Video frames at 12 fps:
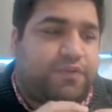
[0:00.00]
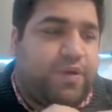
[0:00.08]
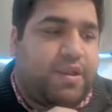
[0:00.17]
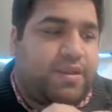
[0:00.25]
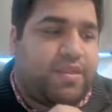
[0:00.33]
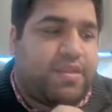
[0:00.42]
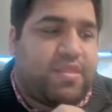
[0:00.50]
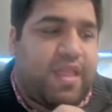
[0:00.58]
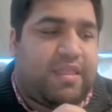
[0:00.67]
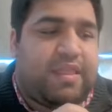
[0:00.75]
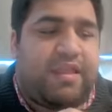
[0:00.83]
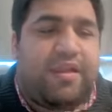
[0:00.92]
to
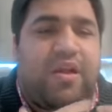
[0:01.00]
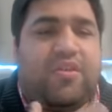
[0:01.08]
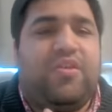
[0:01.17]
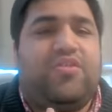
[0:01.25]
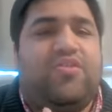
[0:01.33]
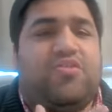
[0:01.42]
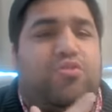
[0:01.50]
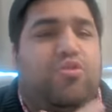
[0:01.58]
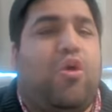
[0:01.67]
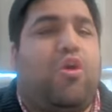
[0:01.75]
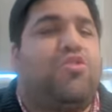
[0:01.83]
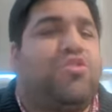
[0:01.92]
understand that courage is
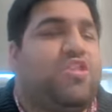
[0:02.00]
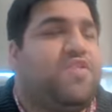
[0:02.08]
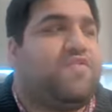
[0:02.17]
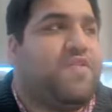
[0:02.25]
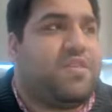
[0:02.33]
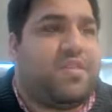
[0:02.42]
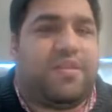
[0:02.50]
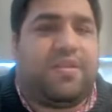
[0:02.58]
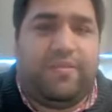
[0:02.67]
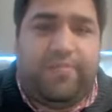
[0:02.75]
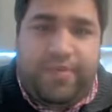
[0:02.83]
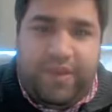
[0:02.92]
not just
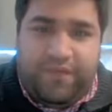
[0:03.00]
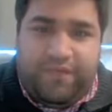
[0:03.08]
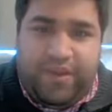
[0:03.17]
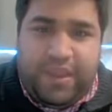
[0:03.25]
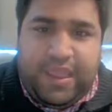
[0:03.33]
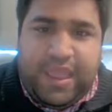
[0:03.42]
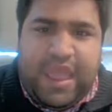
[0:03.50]
physical bravery.